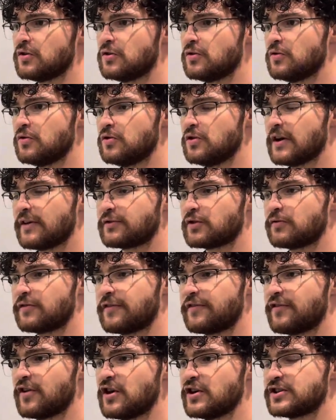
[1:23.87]
you have to
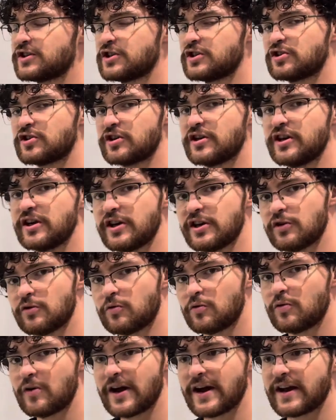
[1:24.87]
reverse engineer
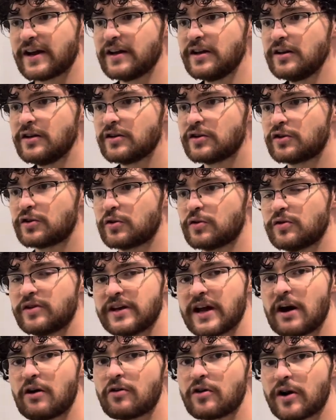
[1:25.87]
your way to
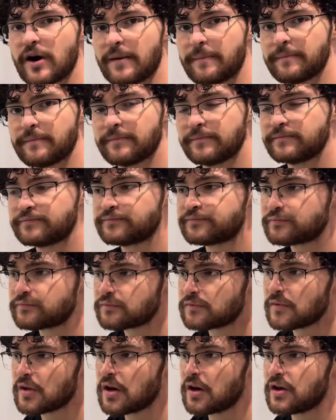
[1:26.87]
the outcome.
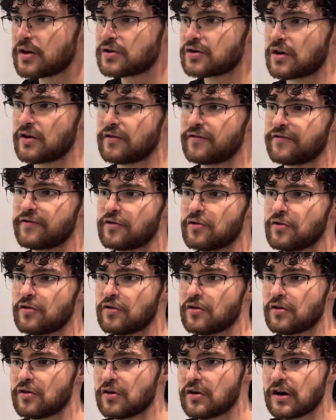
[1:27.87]
So
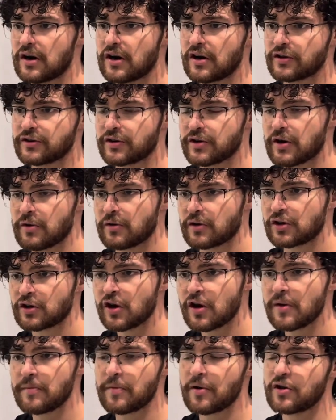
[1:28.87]
for, I don't know, a
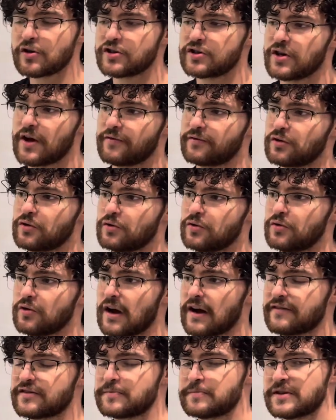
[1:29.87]
Thai box, you have to
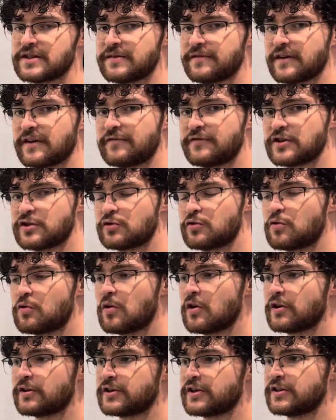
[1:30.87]
have specific physical
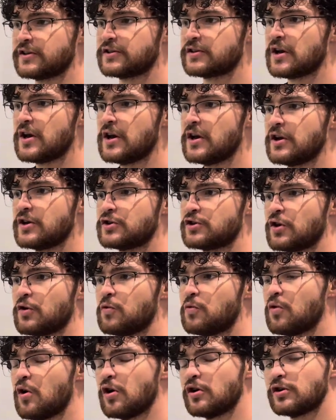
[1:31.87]
qualities. So
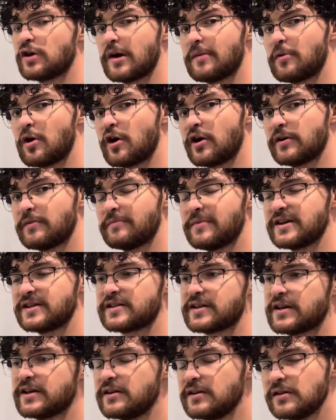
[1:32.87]
what am I
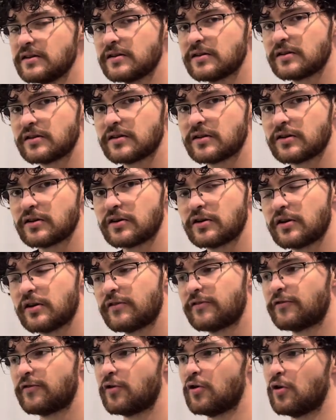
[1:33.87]
missing
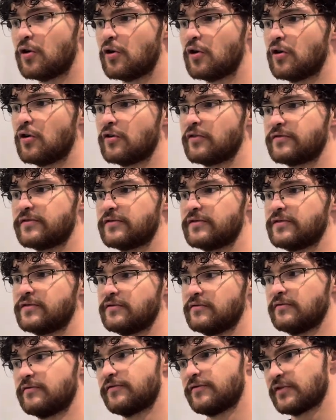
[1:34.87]
for
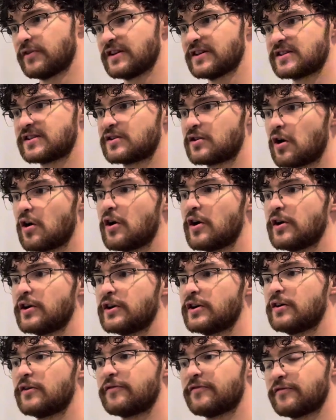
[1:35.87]
this
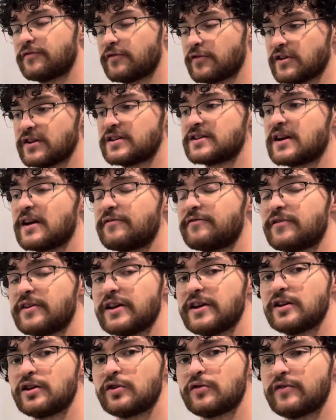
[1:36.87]
guy, or for this
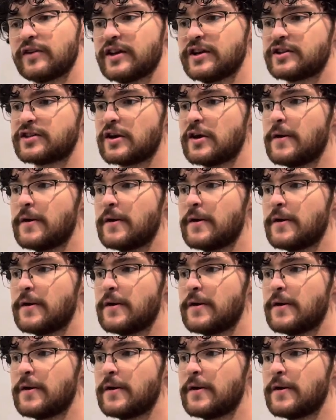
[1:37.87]
athlete, to reach